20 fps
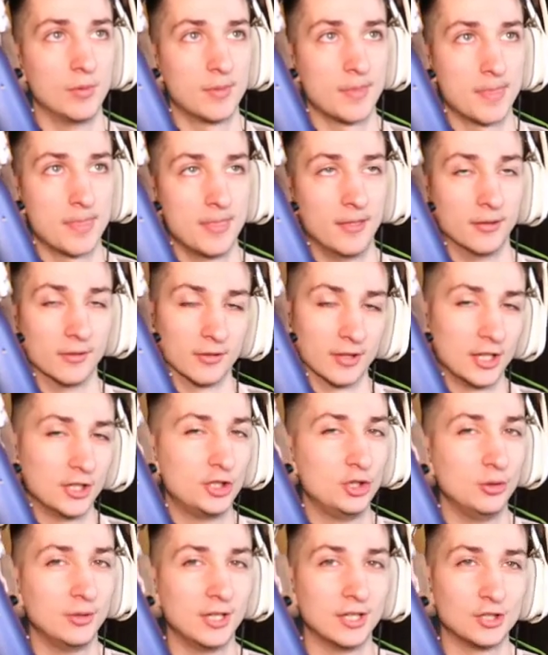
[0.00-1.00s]
Unless
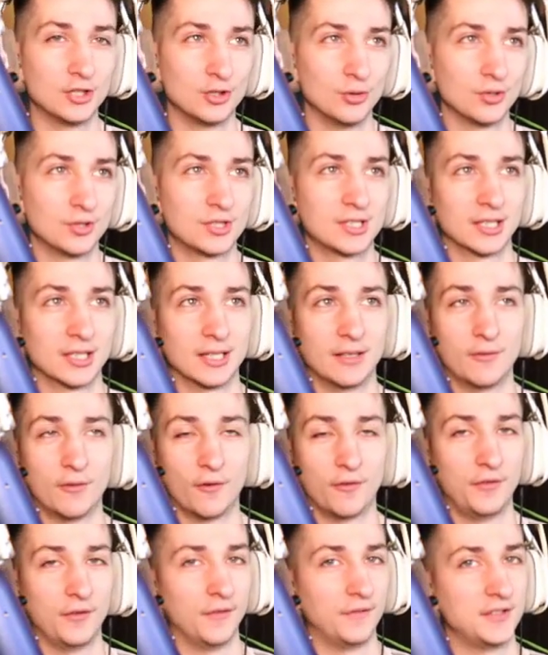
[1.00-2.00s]
you get Zeus to level
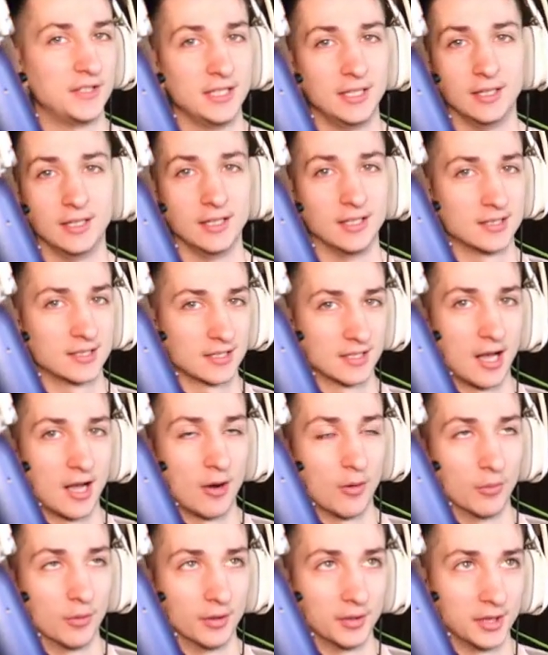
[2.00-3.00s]
15, it's not
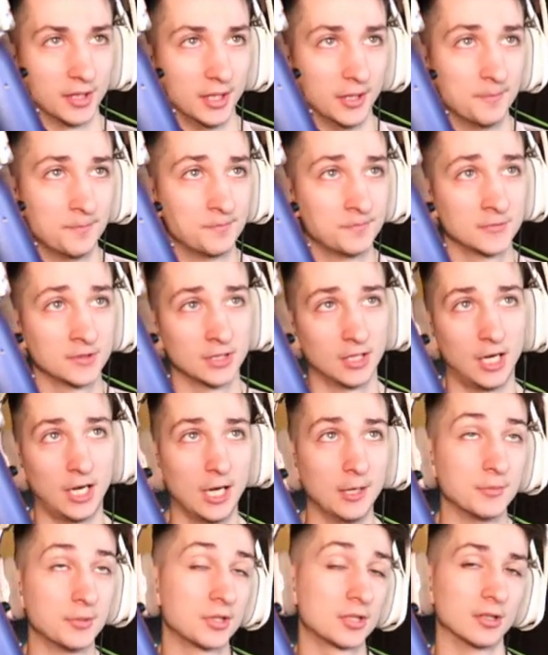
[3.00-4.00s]
worth it.
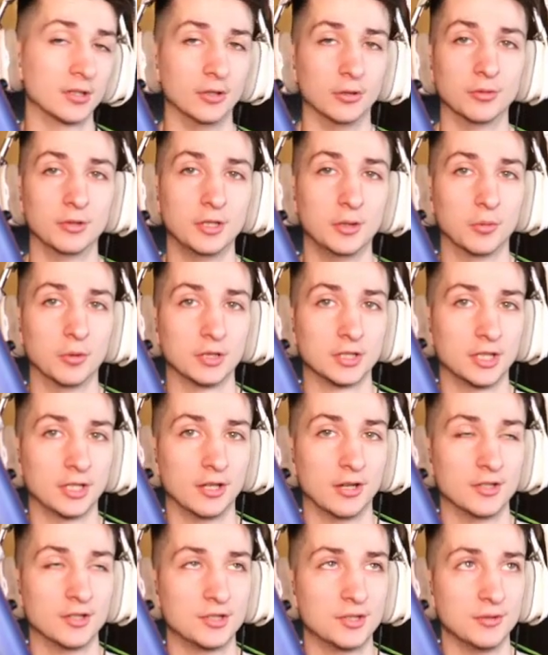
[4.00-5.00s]
I'm slowly working
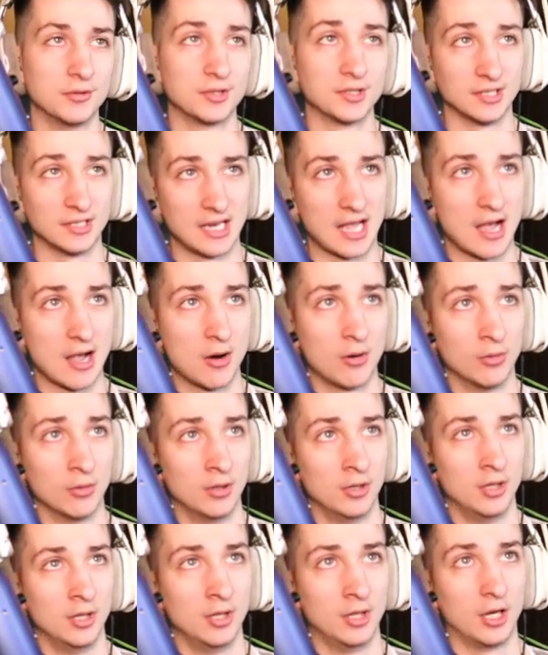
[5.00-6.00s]
on Zeus now.
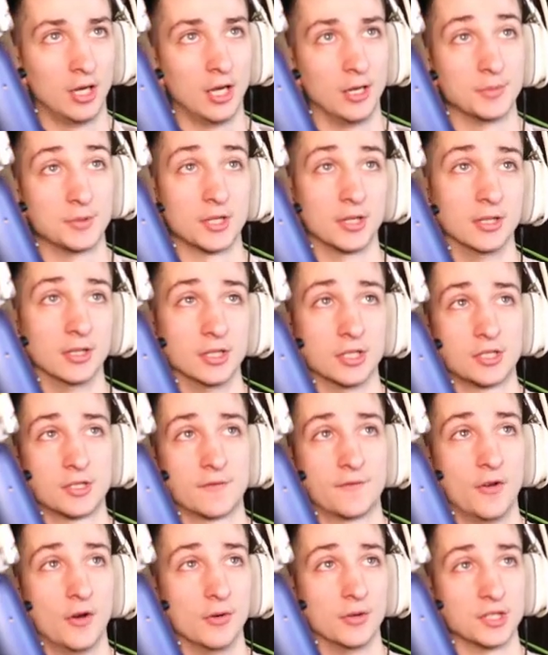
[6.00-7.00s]
I'm starting to
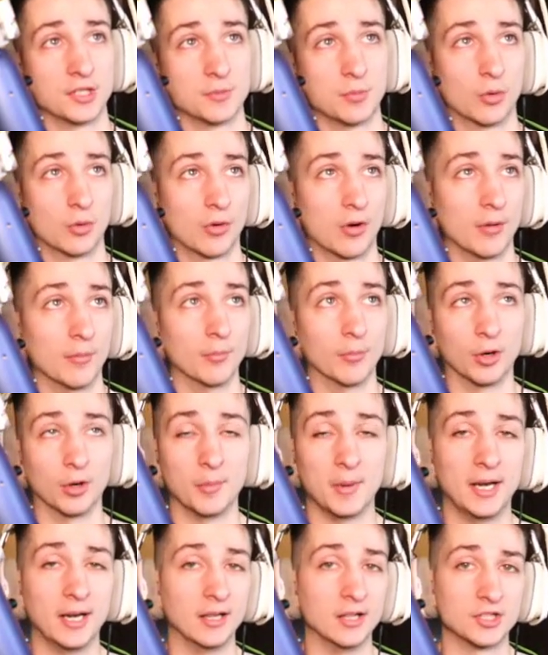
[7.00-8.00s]
focus more on
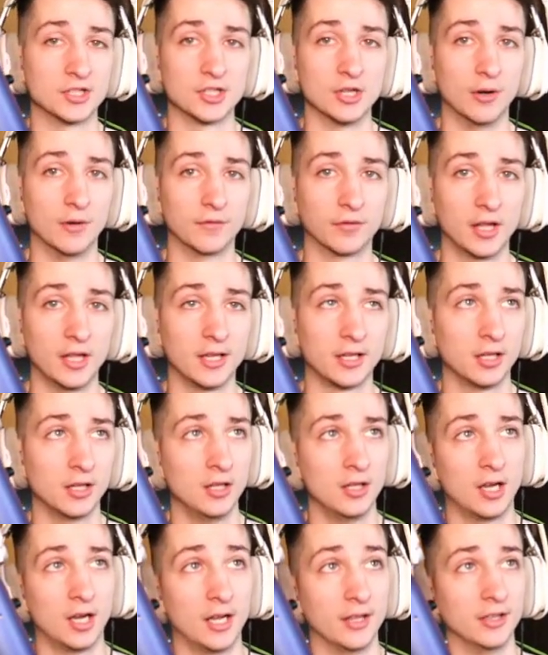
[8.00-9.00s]
Mermaid and Snowflake.
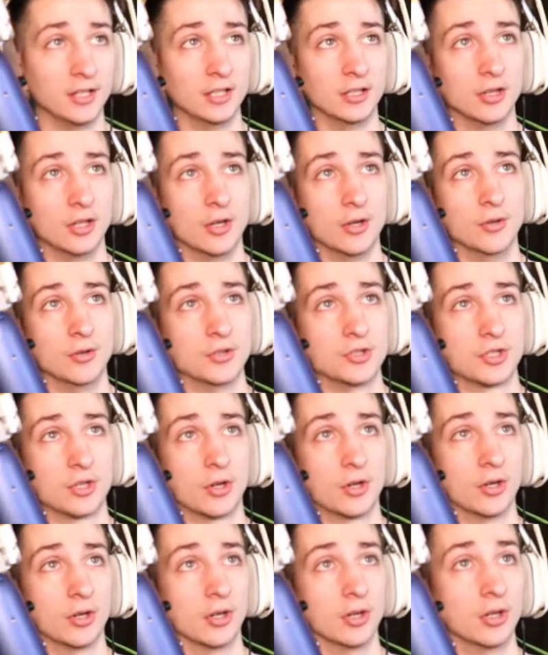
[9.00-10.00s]
I think those
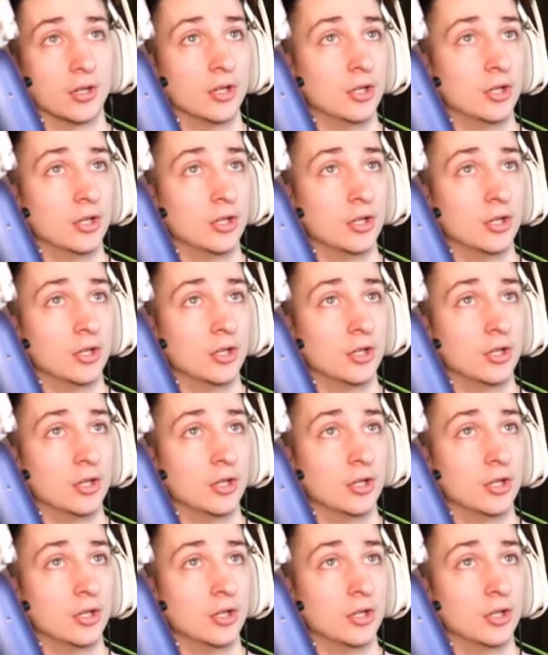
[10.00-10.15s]
are